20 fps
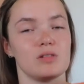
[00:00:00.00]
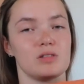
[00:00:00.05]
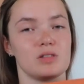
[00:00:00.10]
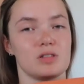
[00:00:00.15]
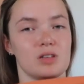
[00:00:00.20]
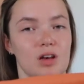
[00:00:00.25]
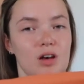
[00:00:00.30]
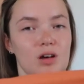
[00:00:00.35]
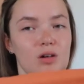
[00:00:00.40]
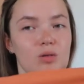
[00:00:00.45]

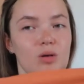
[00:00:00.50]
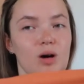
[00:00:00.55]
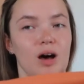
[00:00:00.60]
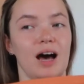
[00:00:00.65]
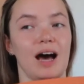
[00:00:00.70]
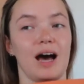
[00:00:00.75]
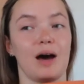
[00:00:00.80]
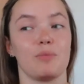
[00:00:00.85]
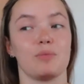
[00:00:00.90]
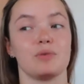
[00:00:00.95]
So
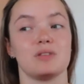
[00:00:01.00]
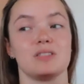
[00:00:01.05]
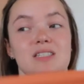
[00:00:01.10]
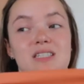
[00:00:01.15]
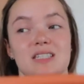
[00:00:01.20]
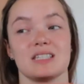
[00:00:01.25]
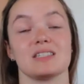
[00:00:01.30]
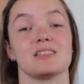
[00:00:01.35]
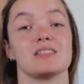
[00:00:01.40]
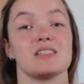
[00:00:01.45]
I would,
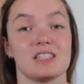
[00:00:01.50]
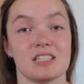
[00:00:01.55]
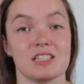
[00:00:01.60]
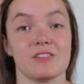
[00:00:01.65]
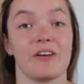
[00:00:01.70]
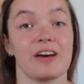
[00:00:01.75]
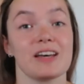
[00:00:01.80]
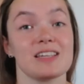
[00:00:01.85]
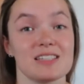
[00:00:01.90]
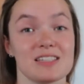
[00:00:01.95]

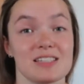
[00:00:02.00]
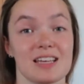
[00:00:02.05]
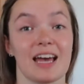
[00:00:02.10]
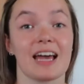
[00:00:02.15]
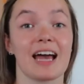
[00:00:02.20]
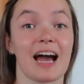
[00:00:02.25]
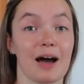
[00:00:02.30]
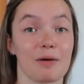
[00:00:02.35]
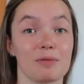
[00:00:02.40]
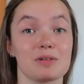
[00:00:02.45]
suffice to
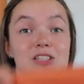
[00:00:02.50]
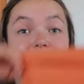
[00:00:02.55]
say, I